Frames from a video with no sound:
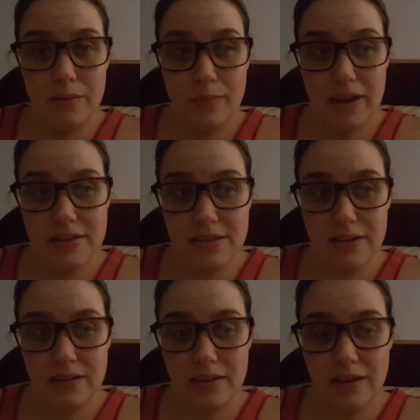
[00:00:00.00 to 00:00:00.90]

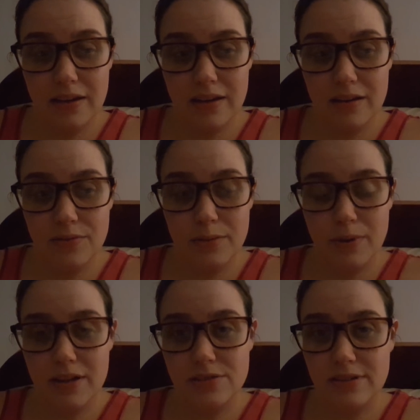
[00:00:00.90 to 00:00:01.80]
basically for the
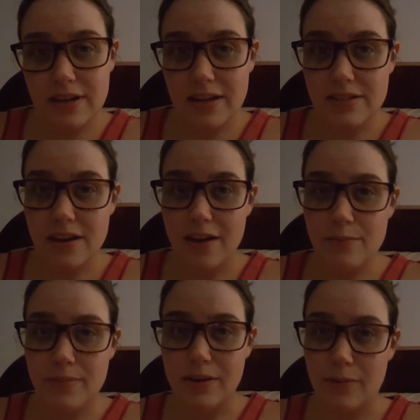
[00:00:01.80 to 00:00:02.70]
past three days
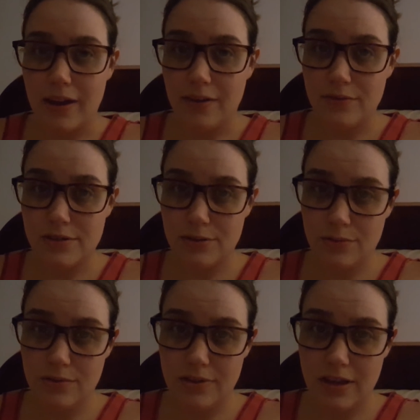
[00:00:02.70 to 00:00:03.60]
I've been away for
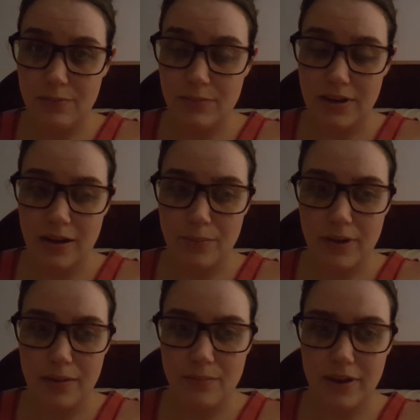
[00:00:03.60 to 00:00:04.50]
school. I've been up
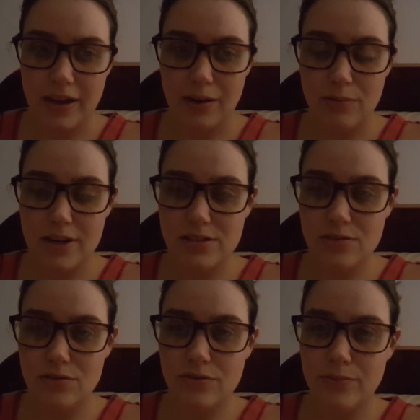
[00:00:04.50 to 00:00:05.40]
at my res
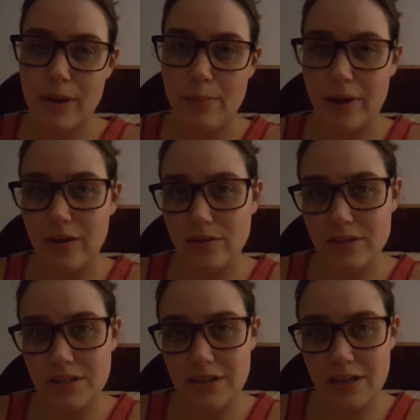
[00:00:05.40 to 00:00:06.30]
school for my
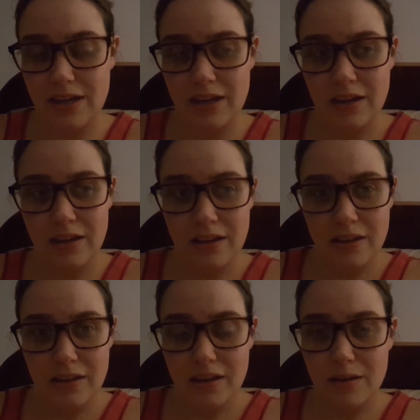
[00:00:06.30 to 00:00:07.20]
biology
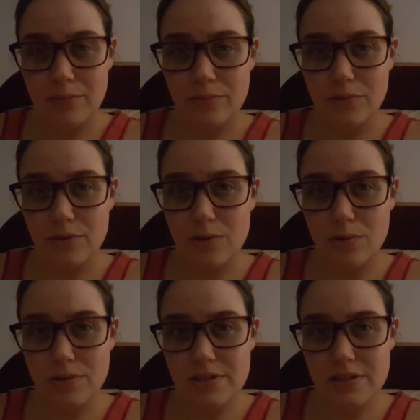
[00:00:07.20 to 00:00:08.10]
um,
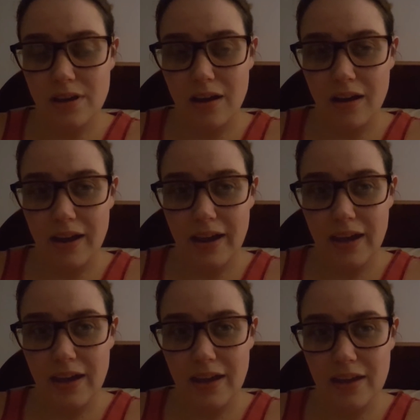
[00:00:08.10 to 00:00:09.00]
course.
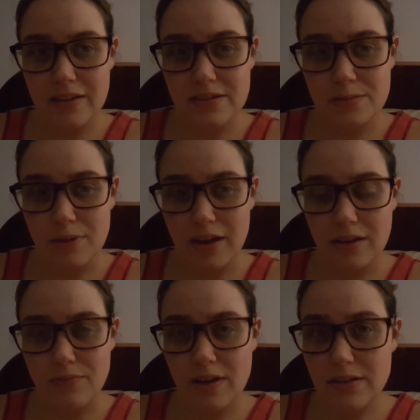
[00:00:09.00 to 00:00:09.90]
I This is my
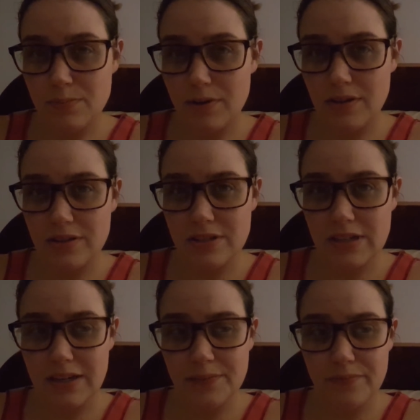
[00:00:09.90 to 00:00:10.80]
advanced
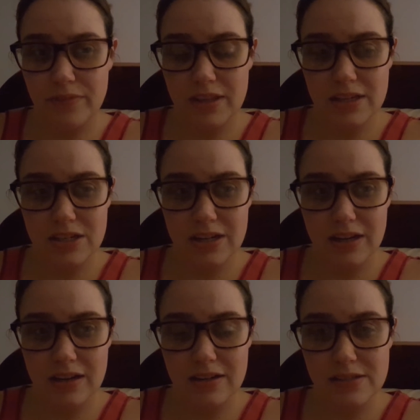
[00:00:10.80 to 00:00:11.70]
biology for this
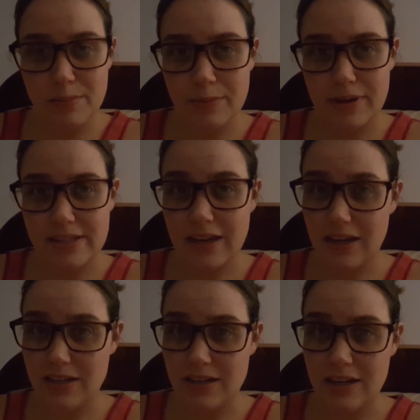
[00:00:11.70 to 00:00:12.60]
year, so I'm in my
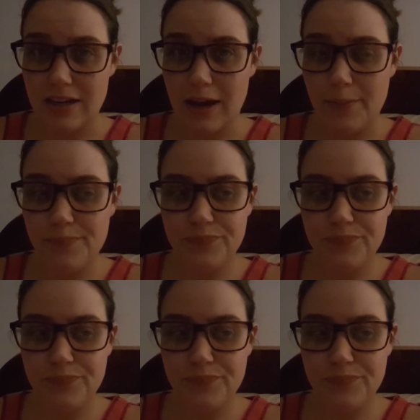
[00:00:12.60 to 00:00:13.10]
second year now.